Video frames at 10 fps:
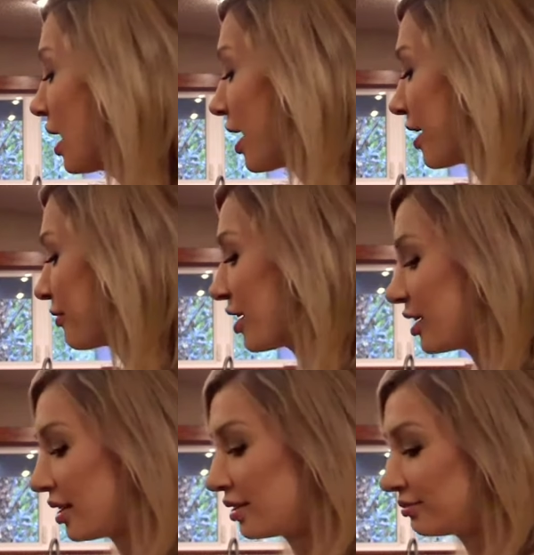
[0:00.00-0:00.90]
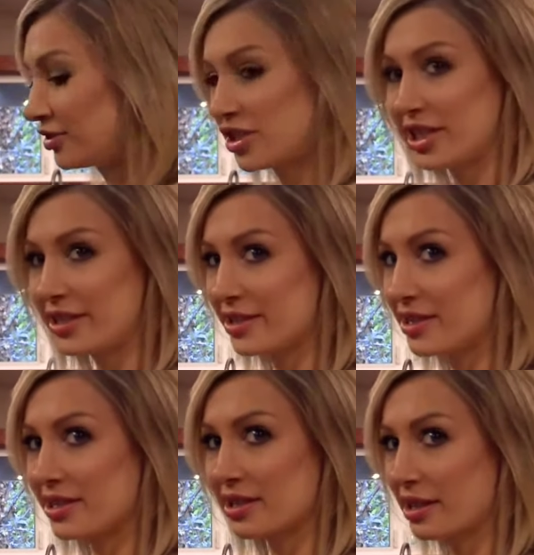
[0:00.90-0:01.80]
I've got
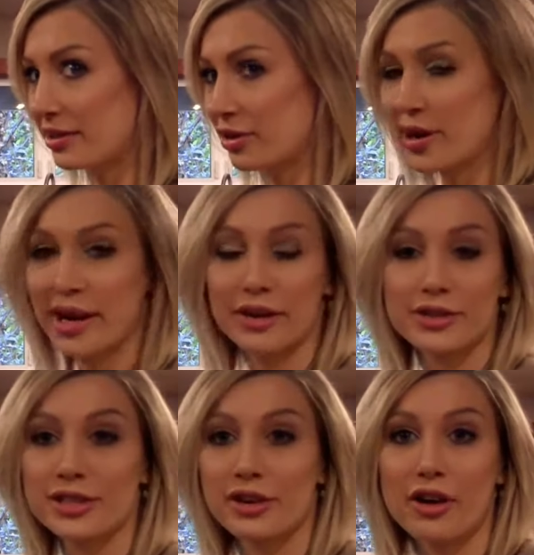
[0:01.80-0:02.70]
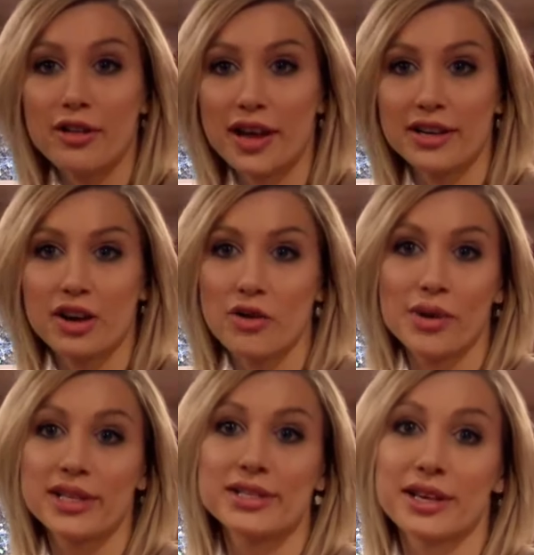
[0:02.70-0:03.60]
cheeses and crackers and all that
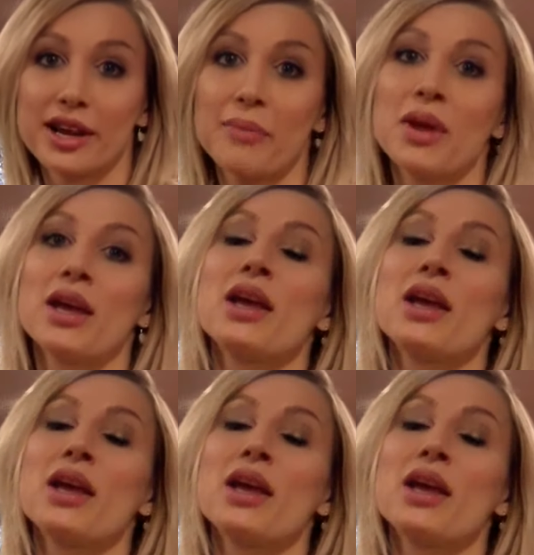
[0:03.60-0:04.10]
already set up.